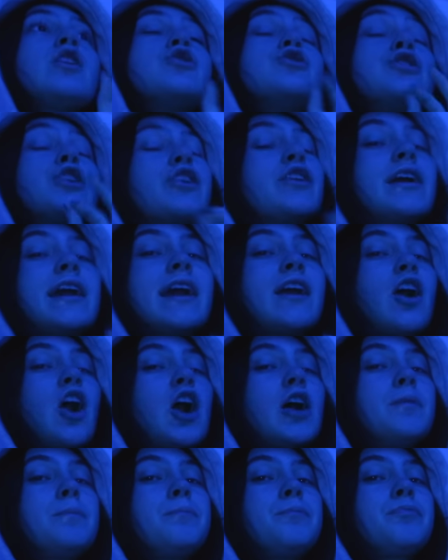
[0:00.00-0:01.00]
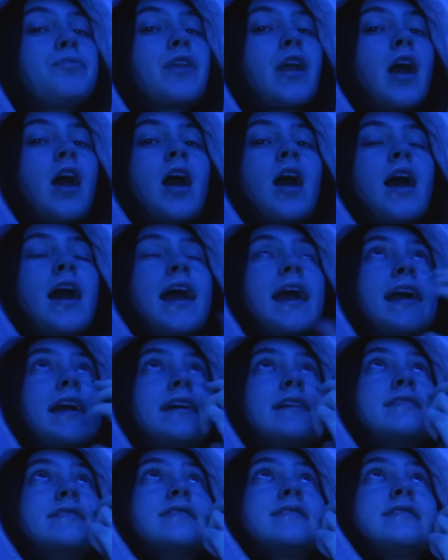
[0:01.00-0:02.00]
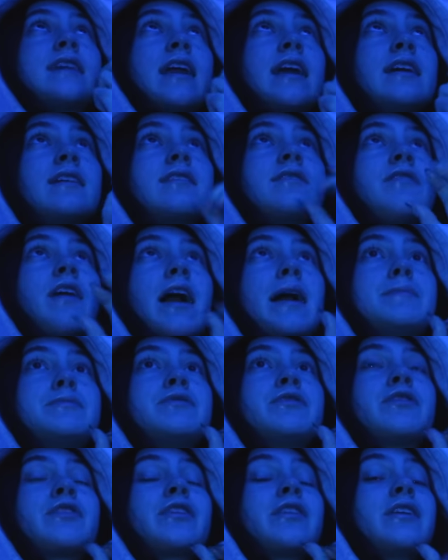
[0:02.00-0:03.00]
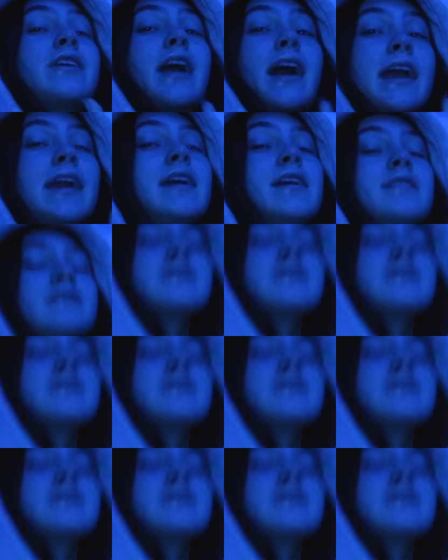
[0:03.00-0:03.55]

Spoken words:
turning it on and setting the vibes for the night.